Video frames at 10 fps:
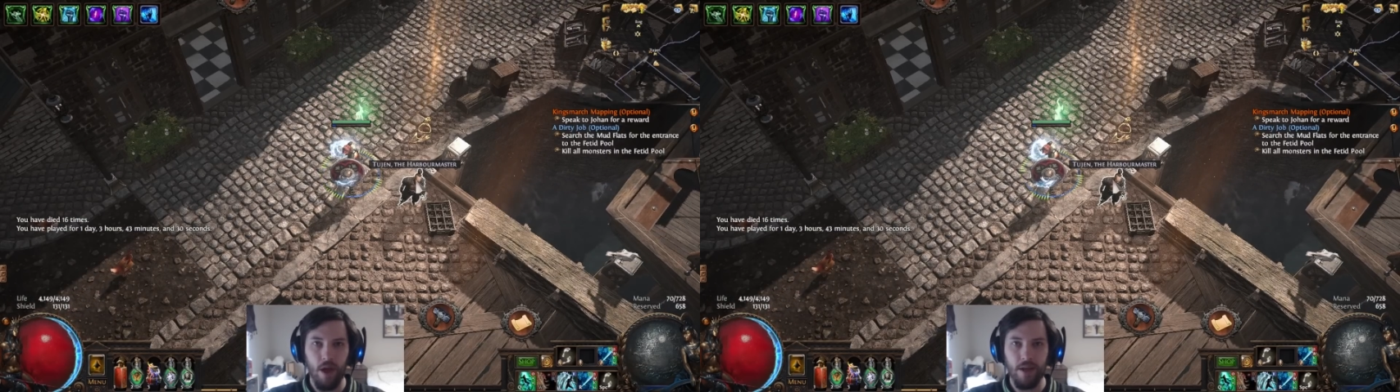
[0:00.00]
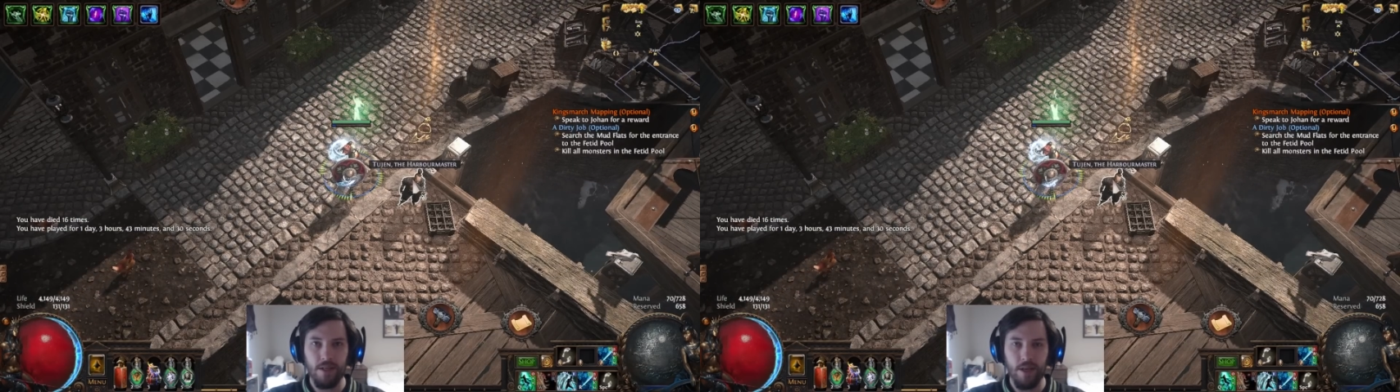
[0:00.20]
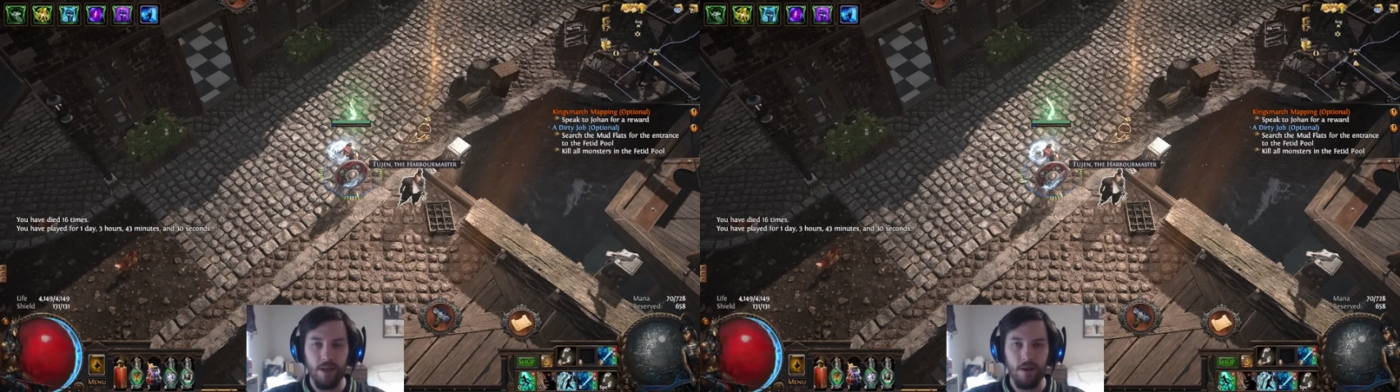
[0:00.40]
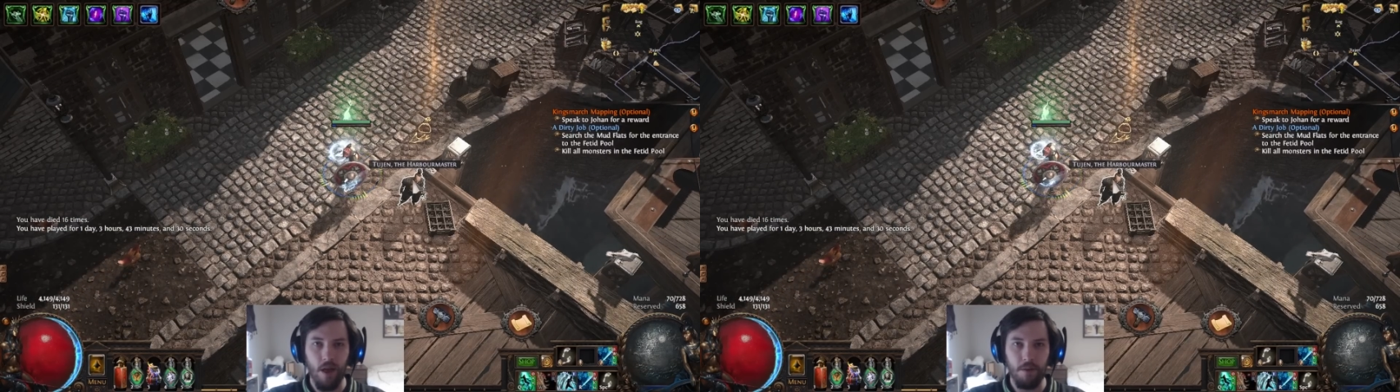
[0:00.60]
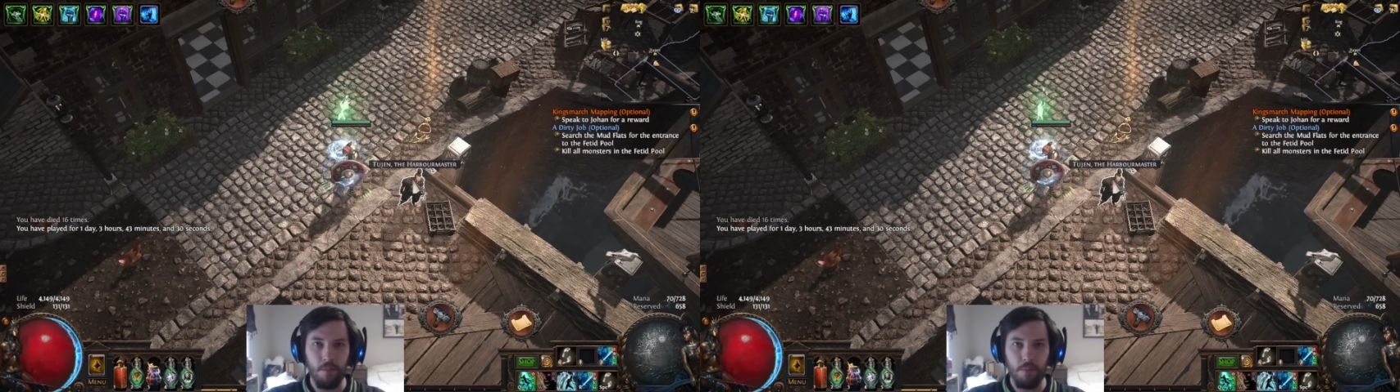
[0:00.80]
hectic and a
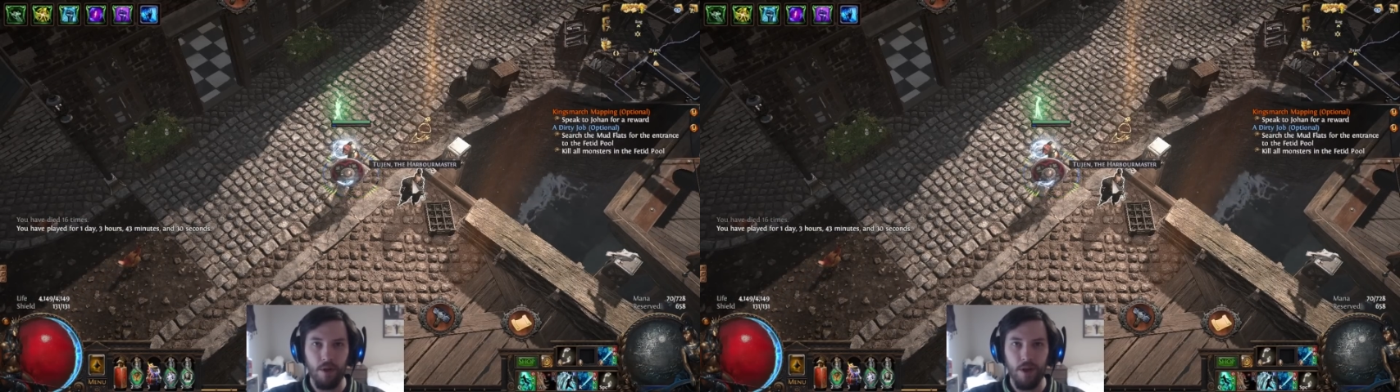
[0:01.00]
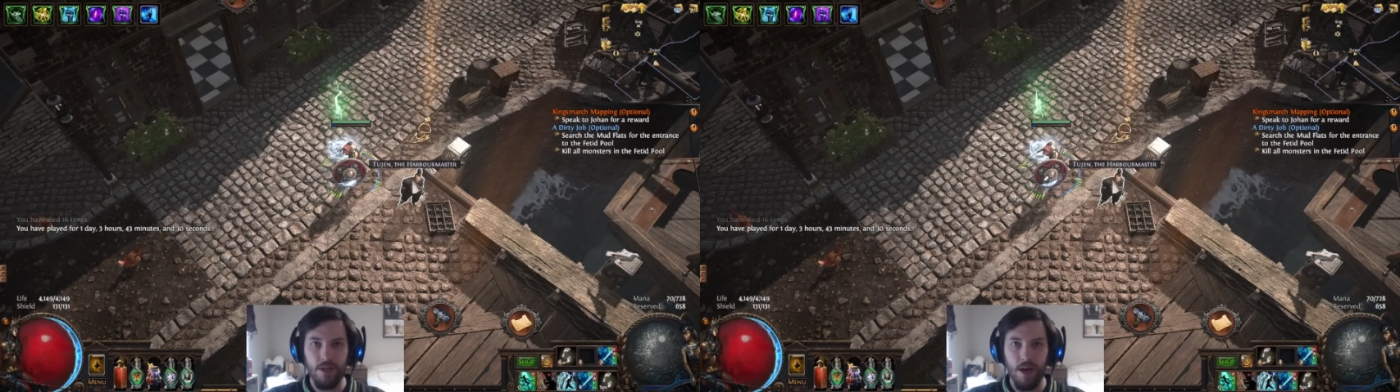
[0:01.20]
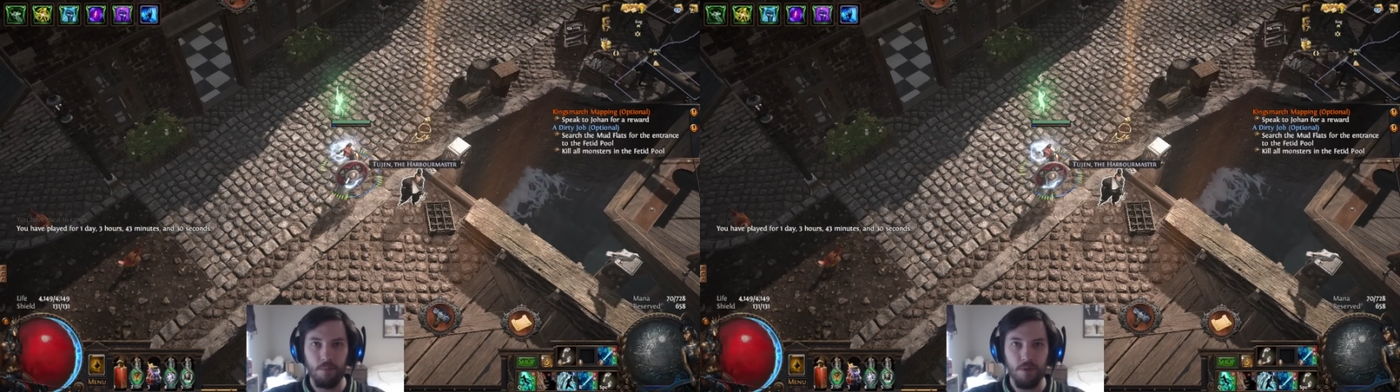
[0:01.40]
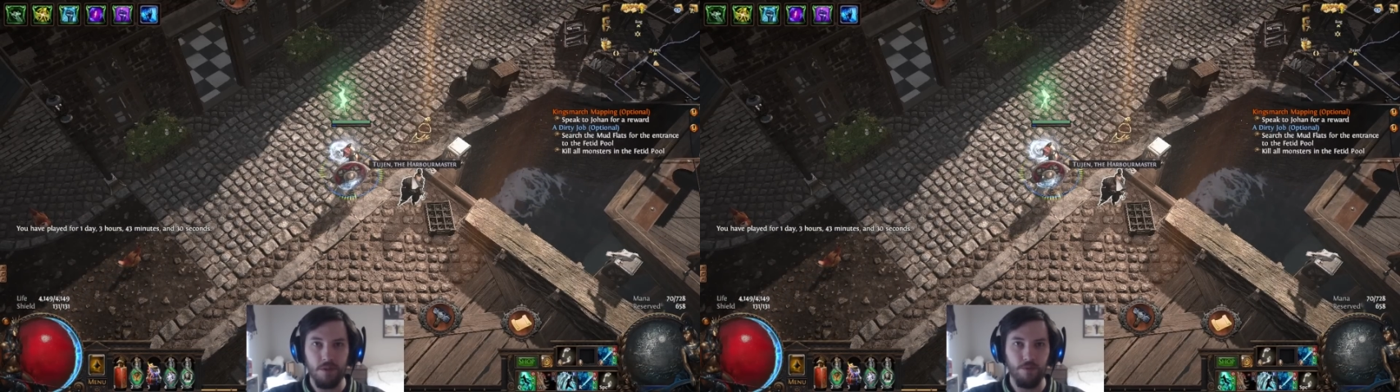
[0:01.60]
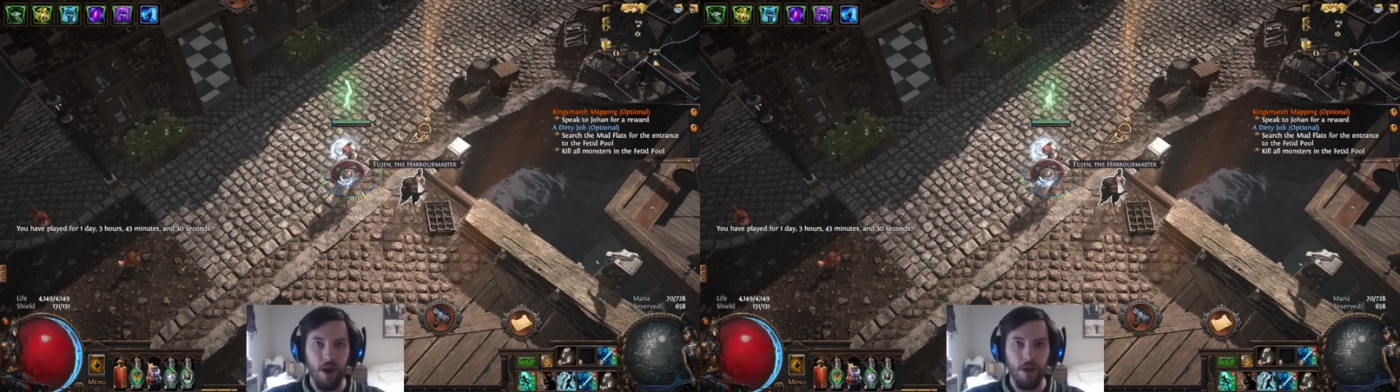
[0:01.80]
lot of my playtime
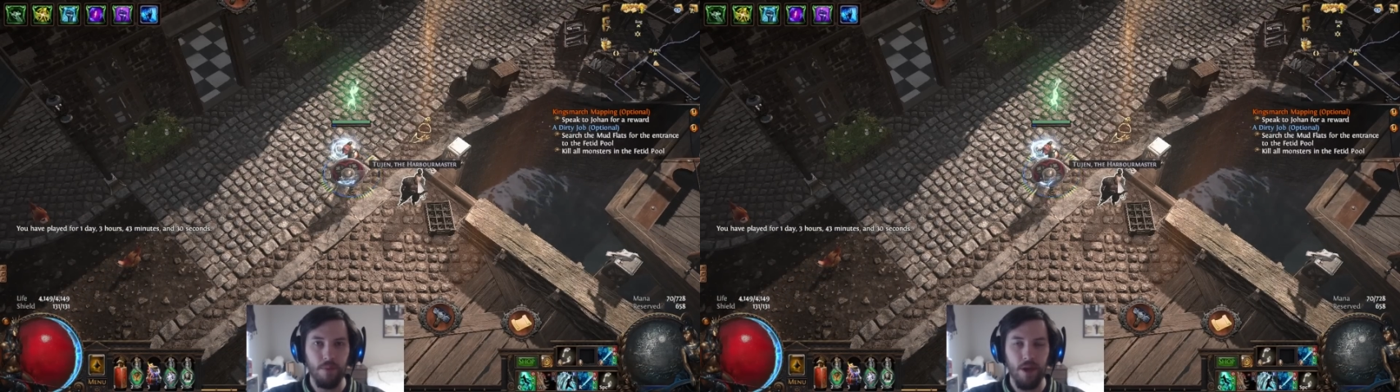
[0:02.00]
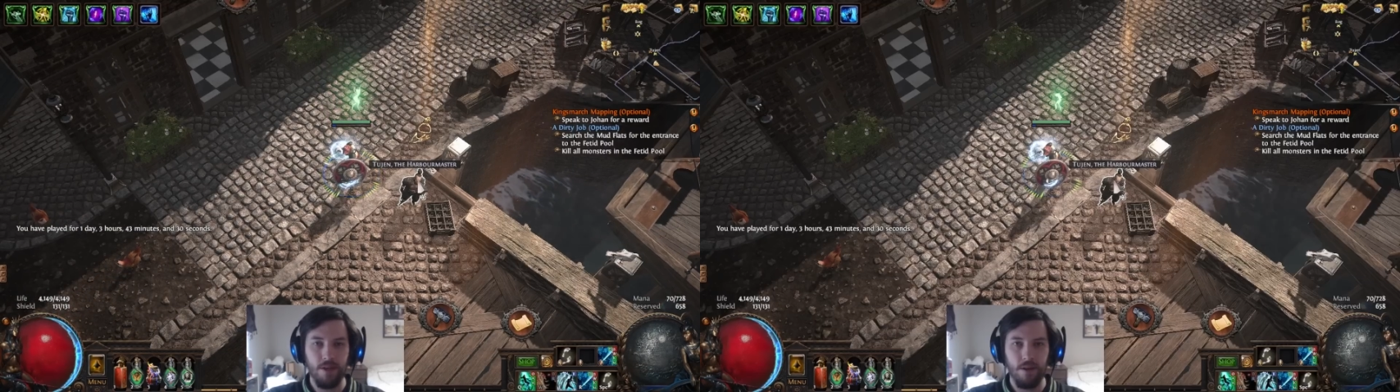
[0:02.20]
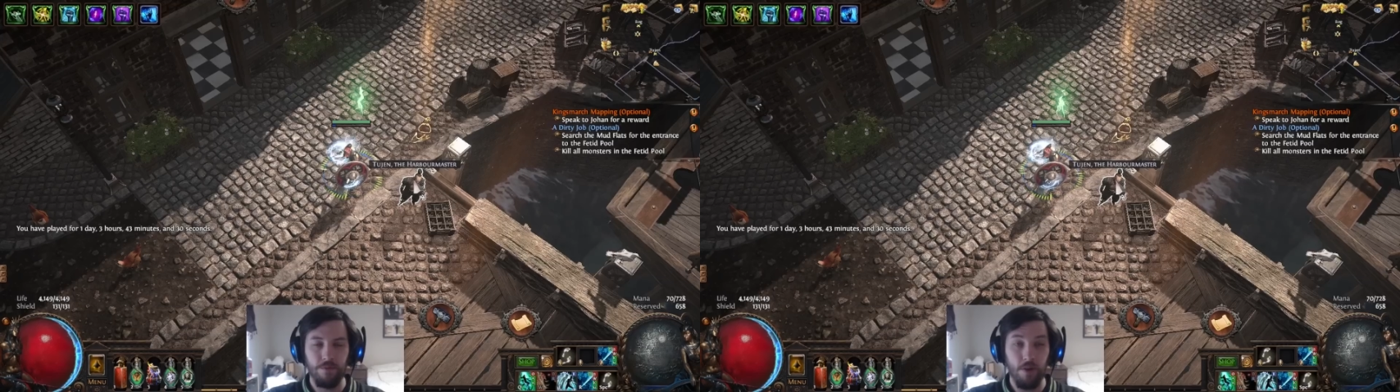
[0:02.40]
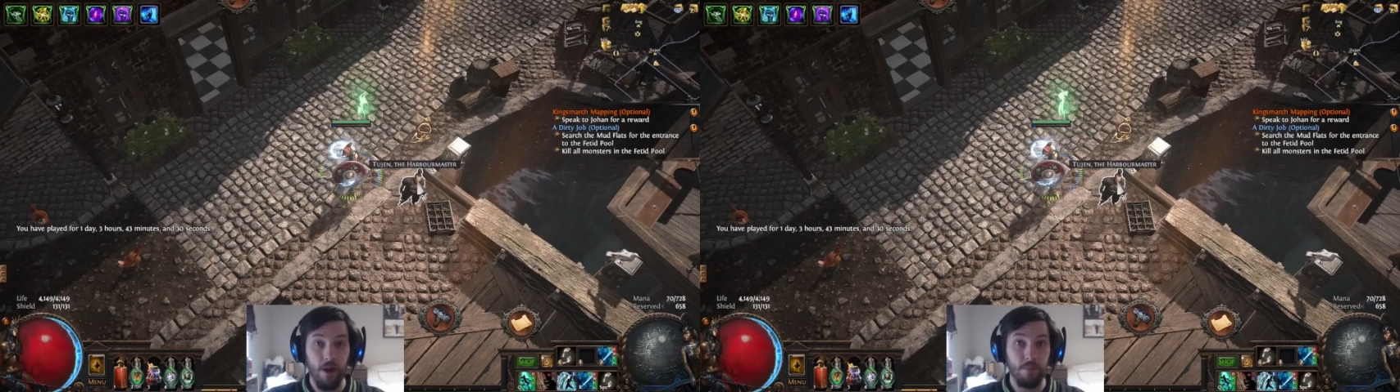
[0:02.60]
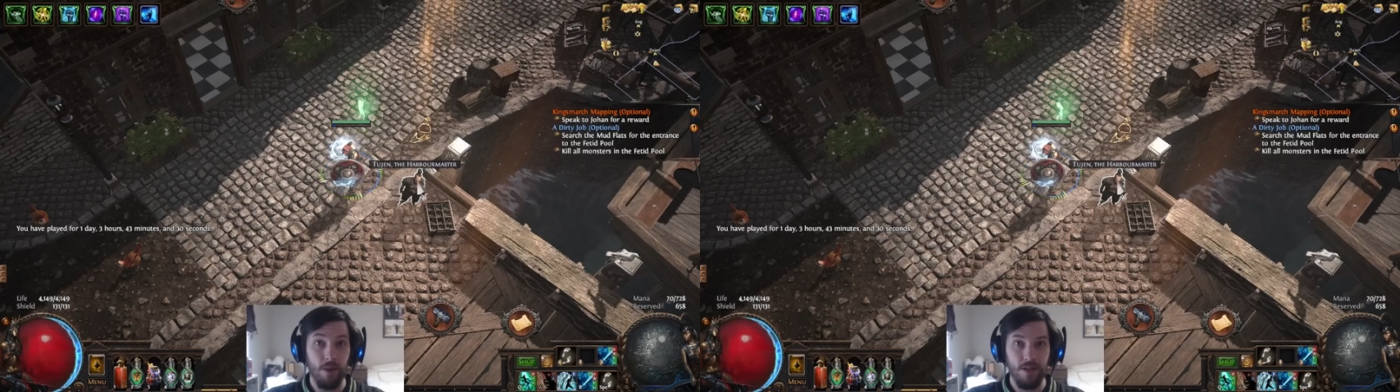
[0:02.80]
was
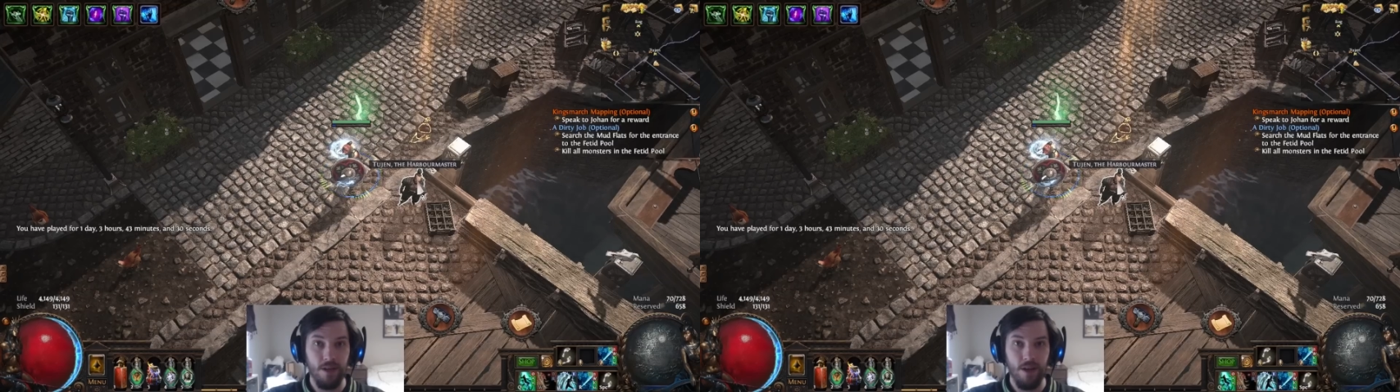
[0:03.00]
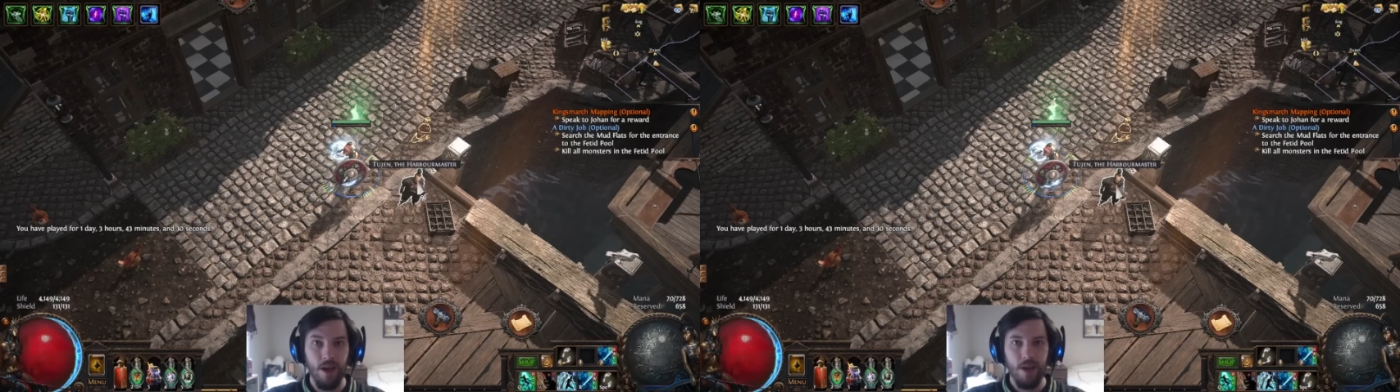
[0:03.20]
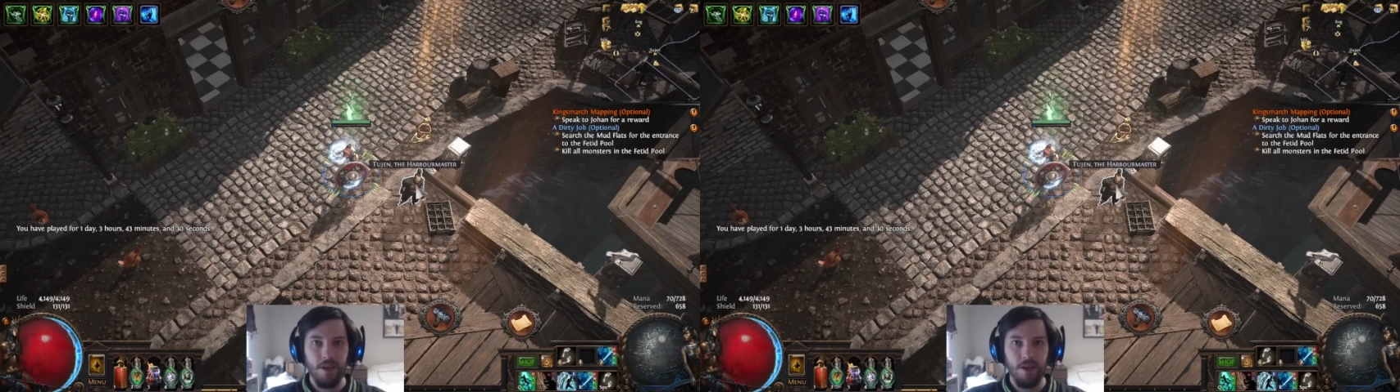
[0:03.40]
fragmented.